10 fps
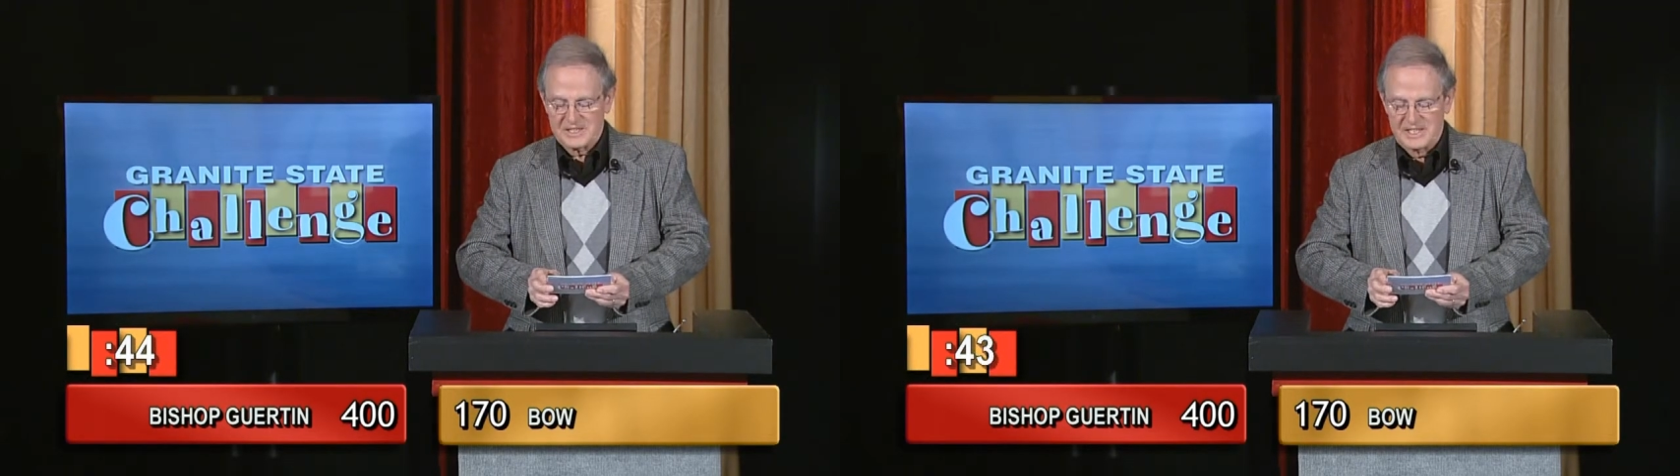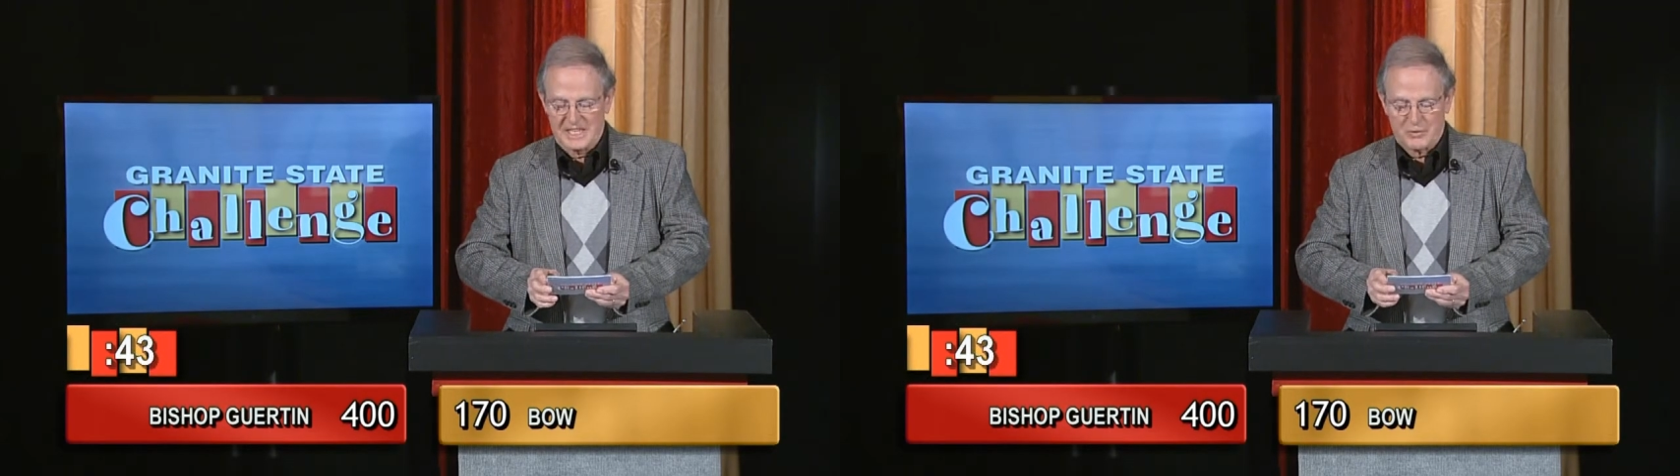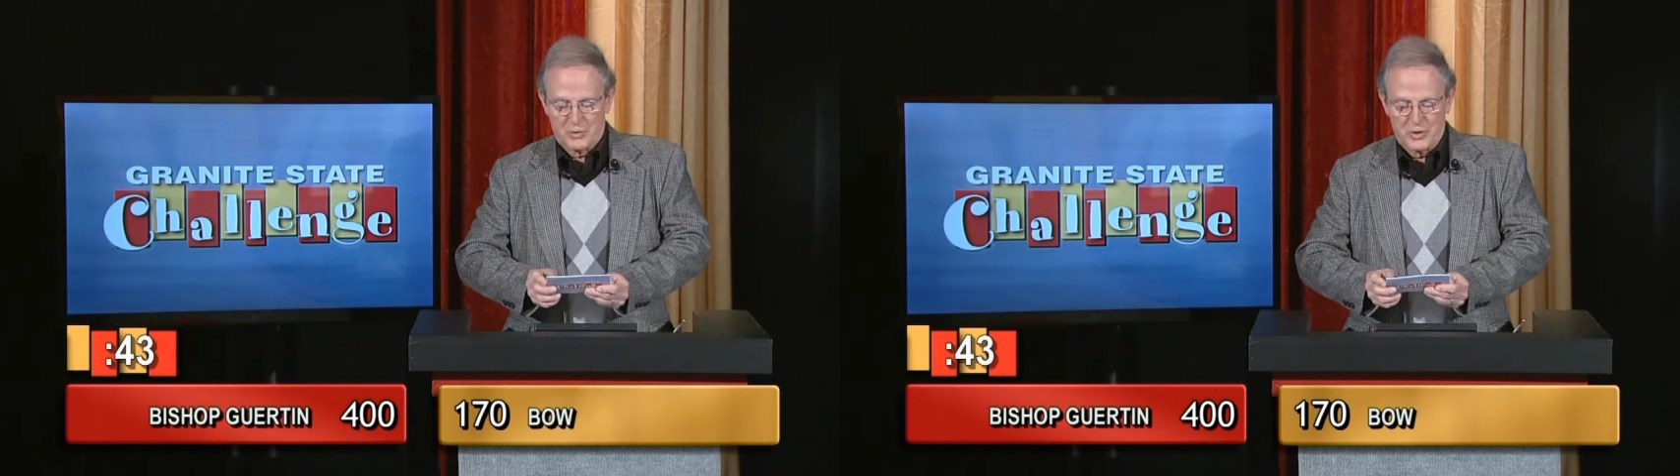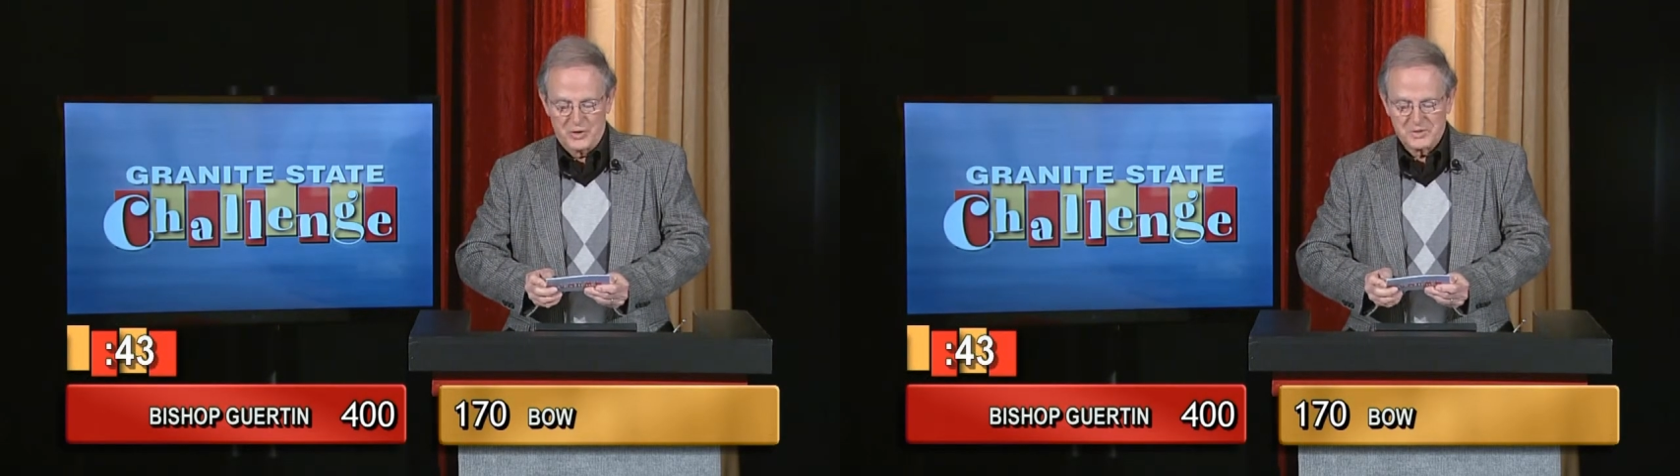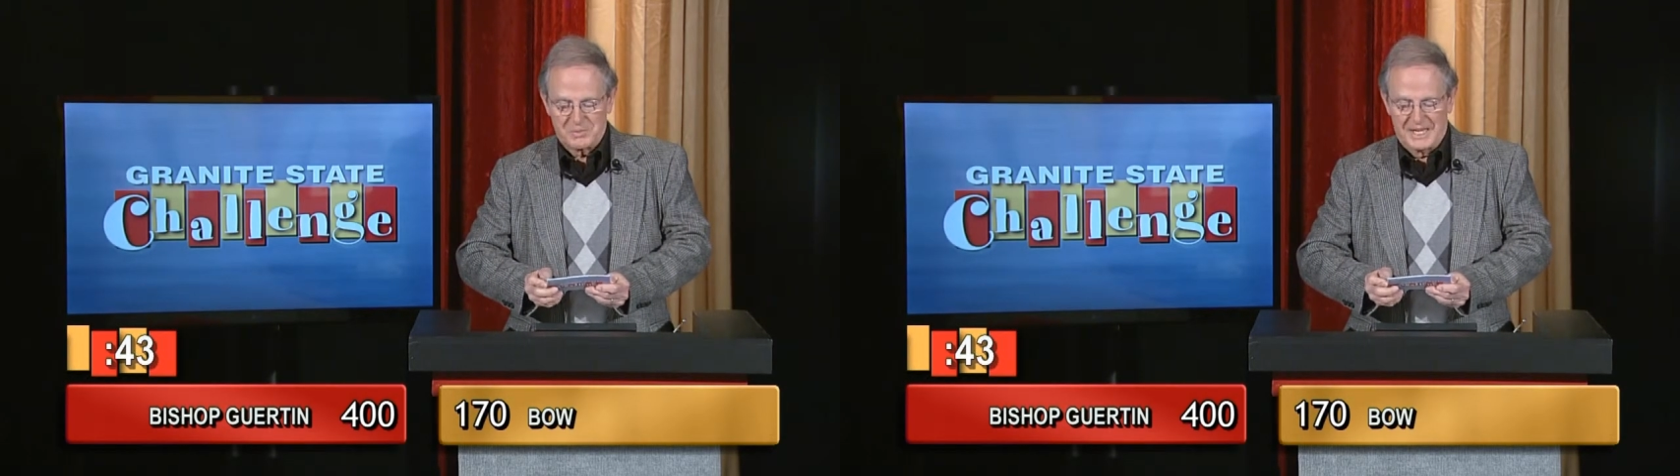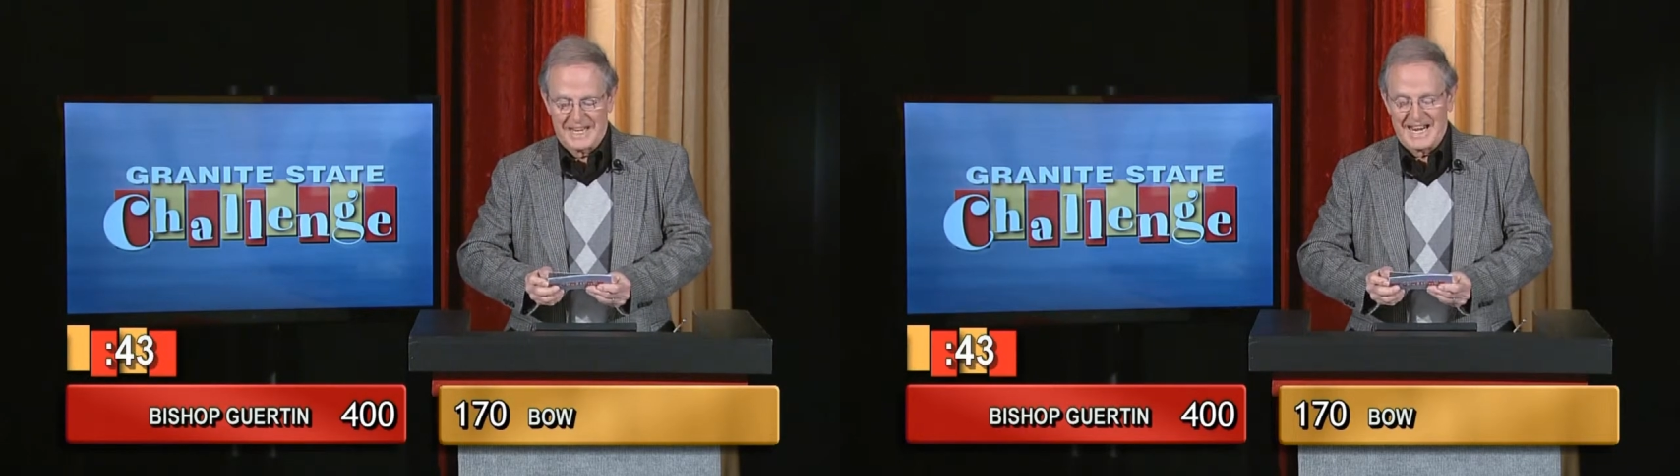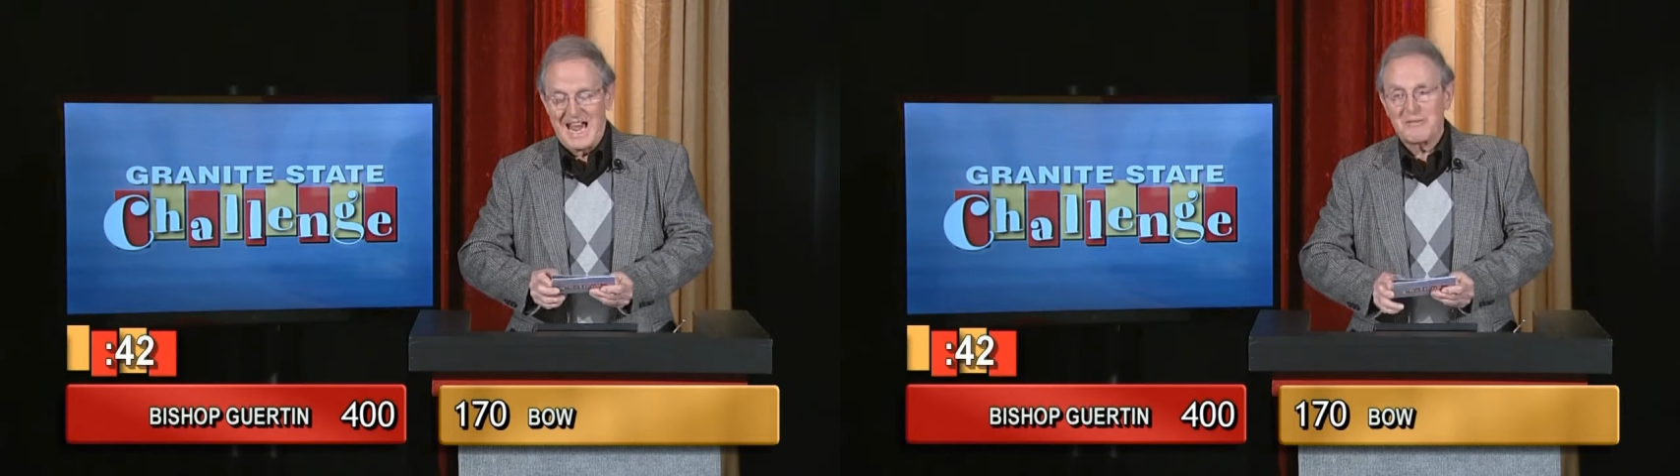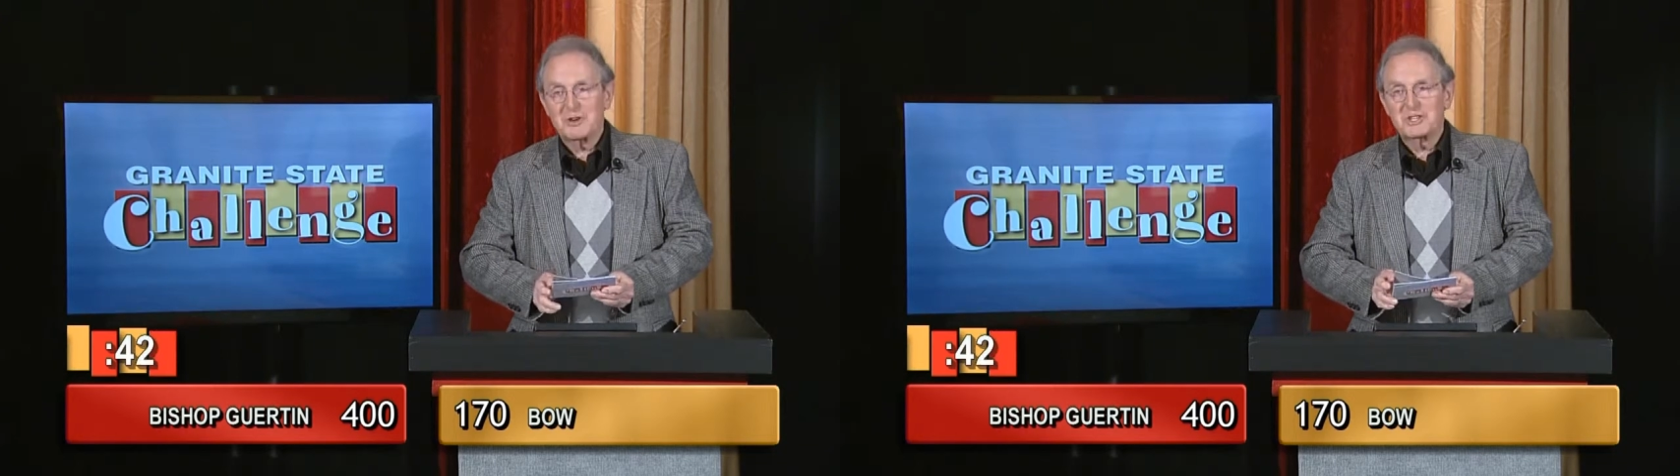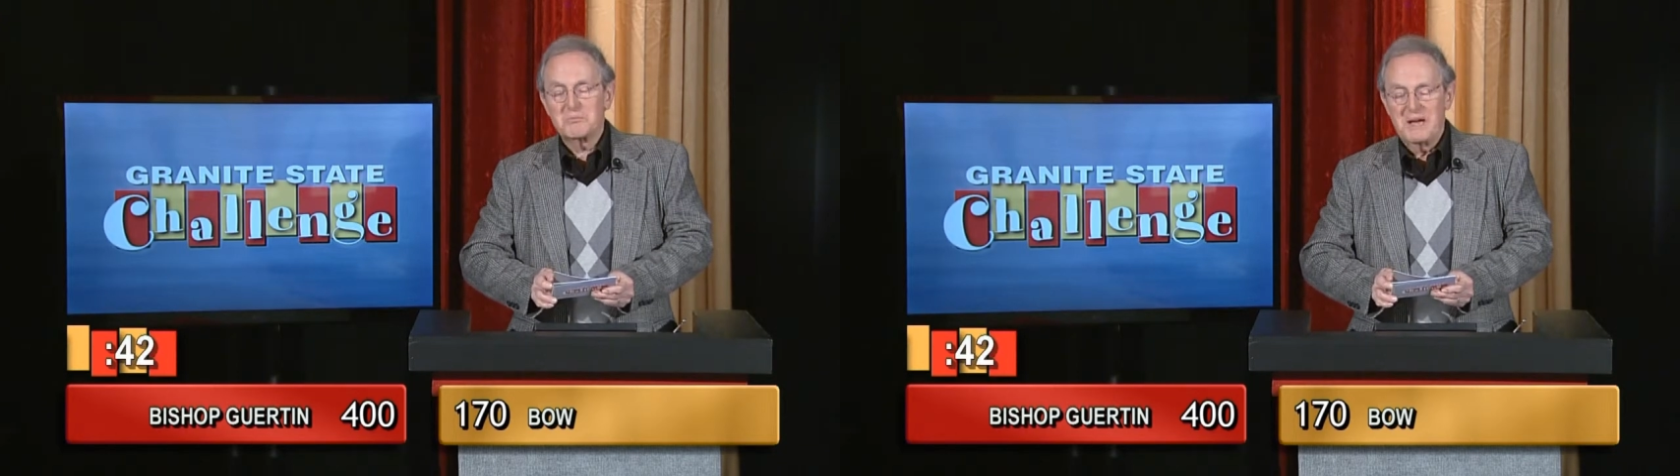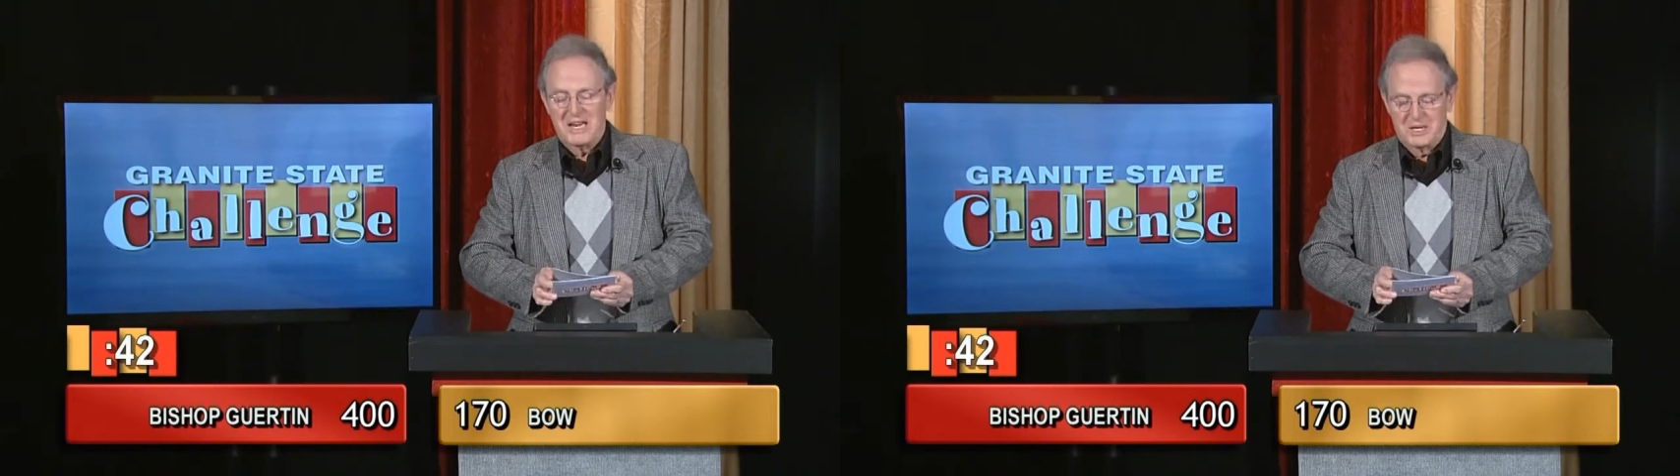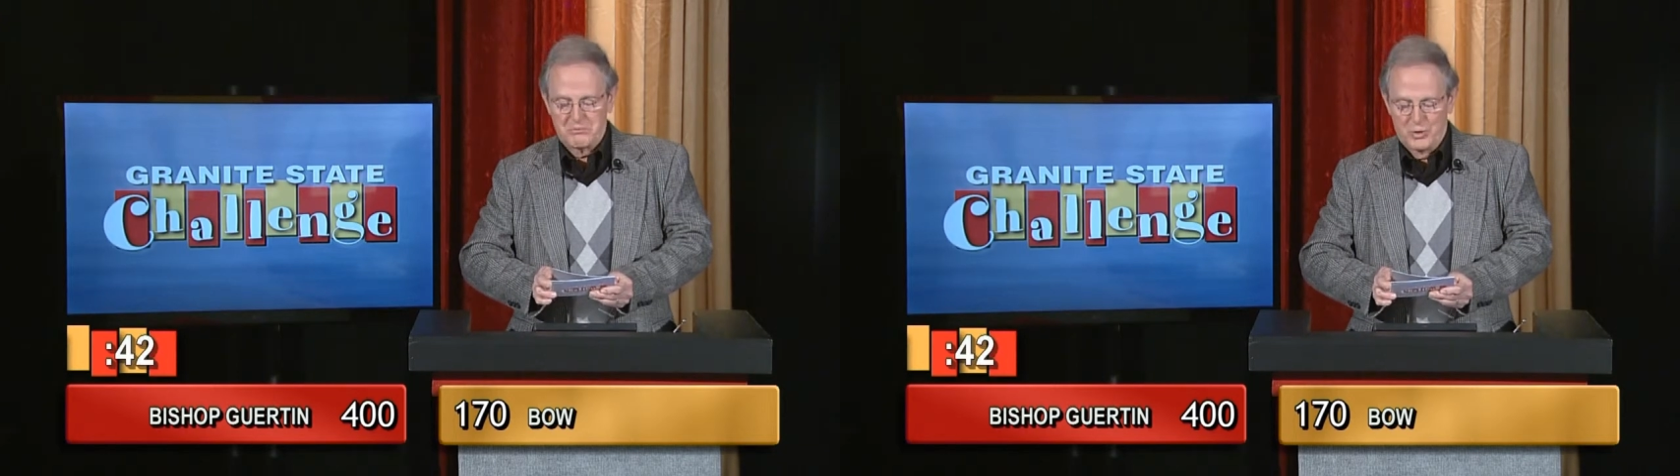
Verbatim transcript: lead roles playing average men in